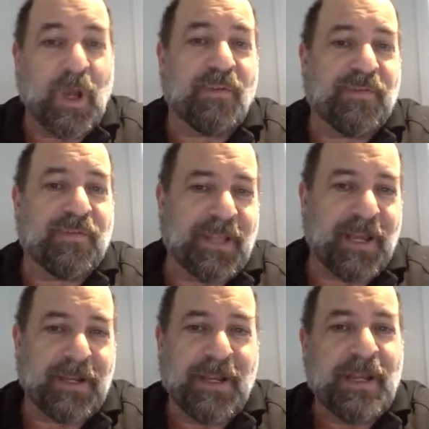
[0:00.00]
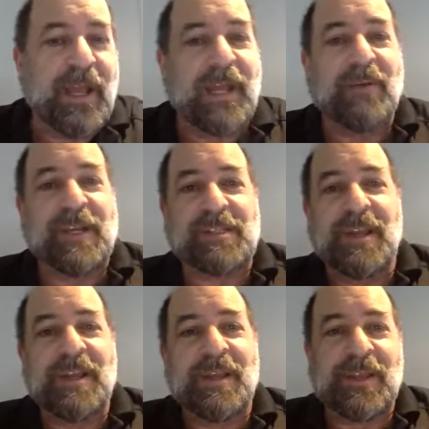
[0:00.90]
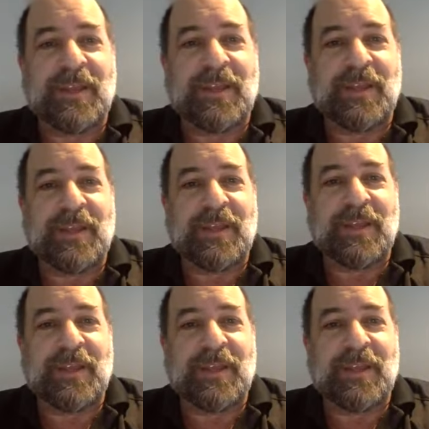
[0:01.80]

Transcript: I'll find that. Anyways, you